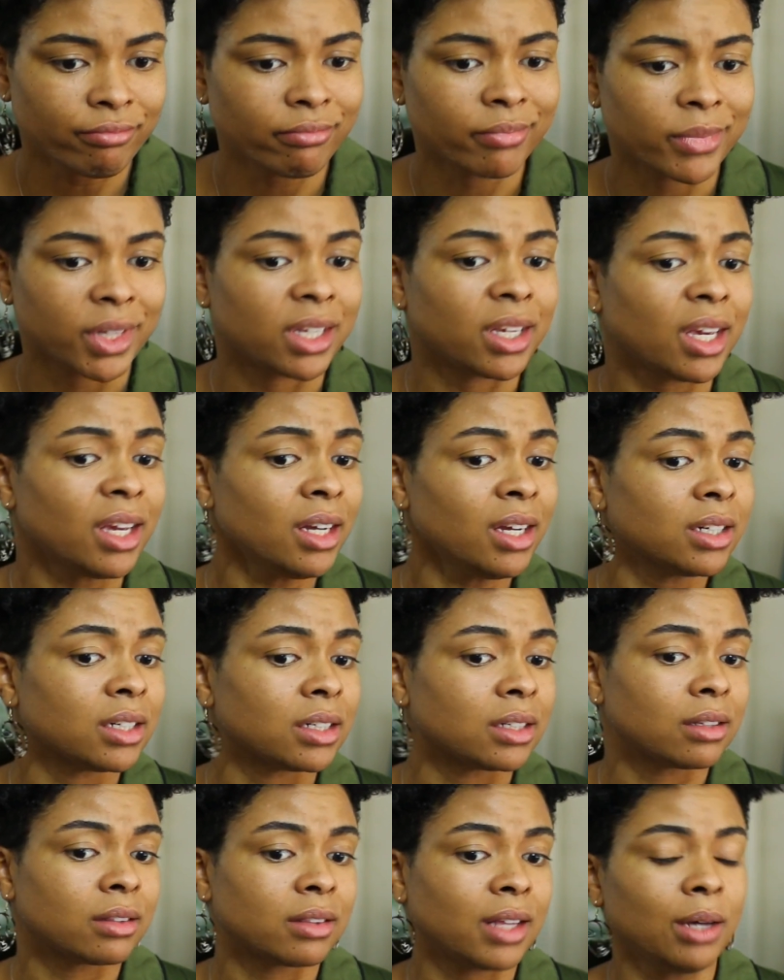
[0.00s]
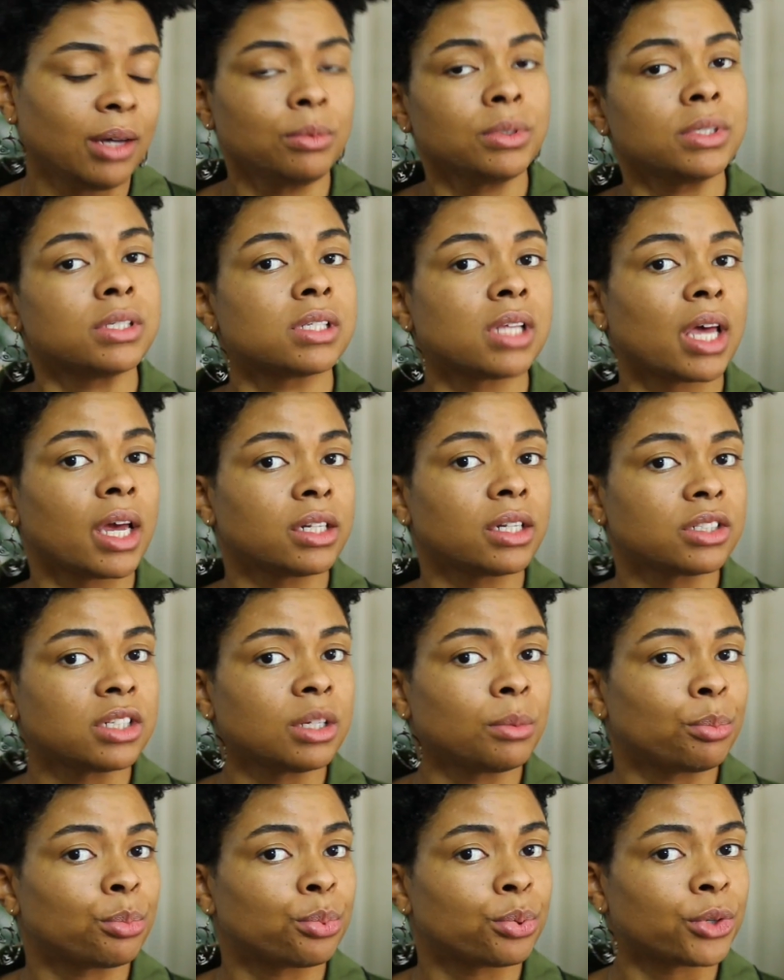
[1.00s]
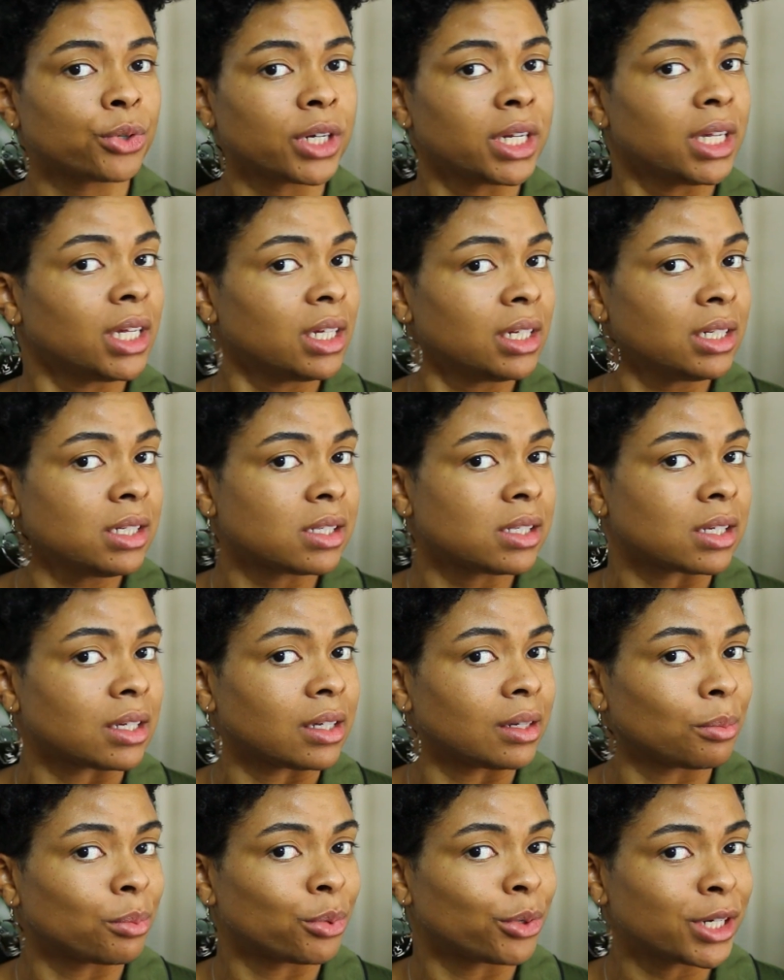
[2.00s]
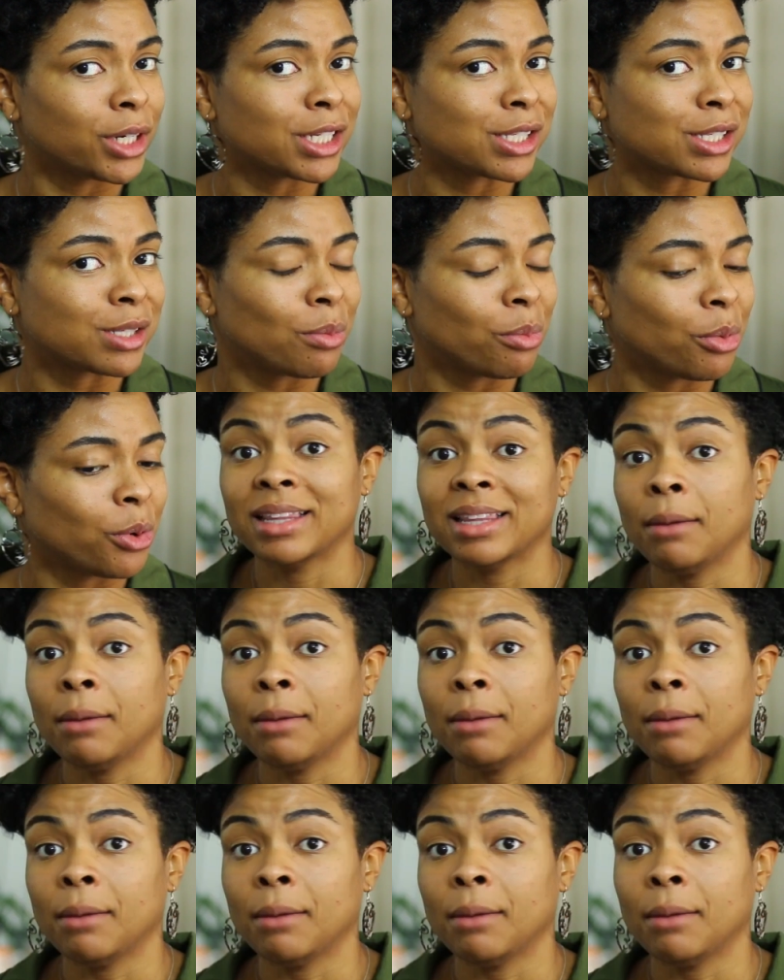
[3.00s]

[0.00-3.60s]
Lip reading: yeah, that was actually pretty easy, pretty simple.